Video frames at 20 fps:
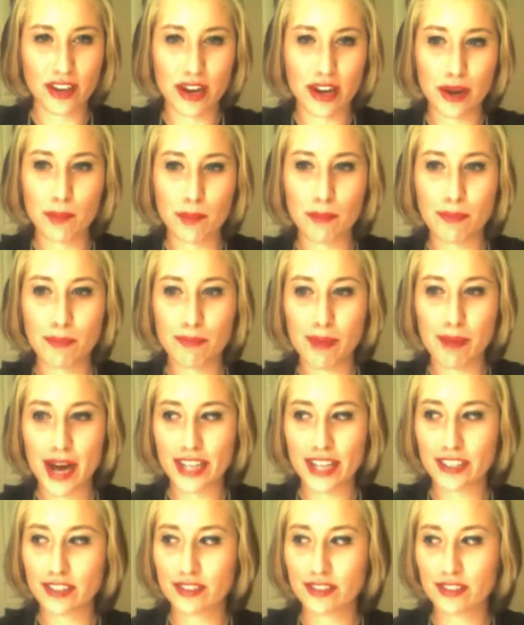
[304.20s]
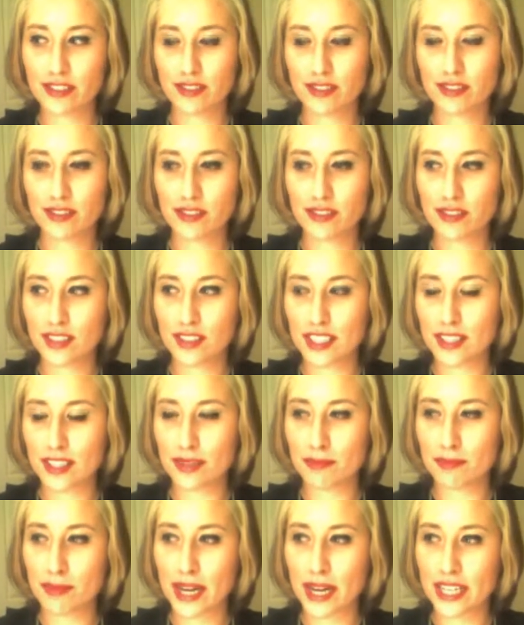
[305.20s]
uh, buy, is
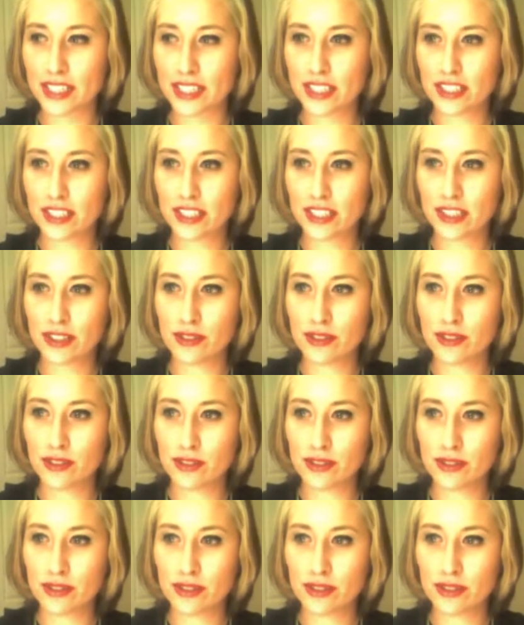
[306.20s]
it buy two